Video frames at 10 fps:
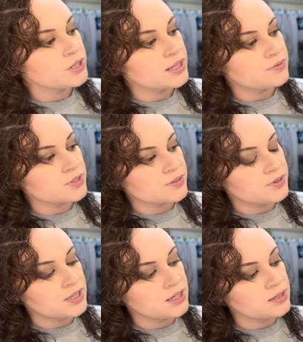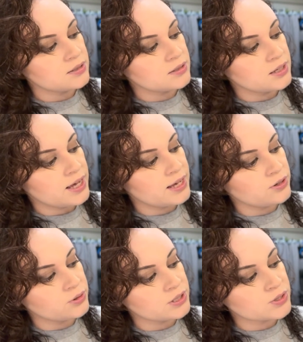levels of heat and
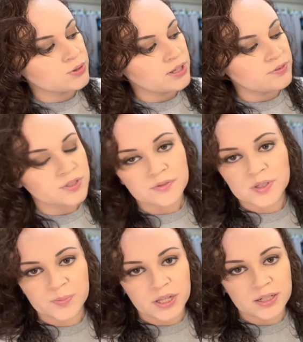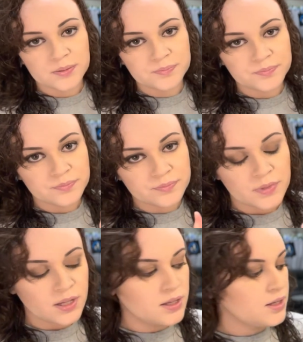only 2 levels of speed.
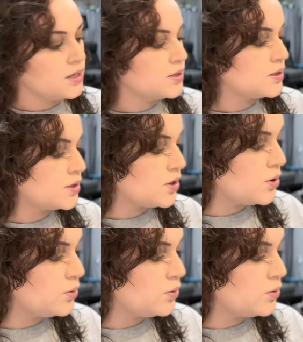So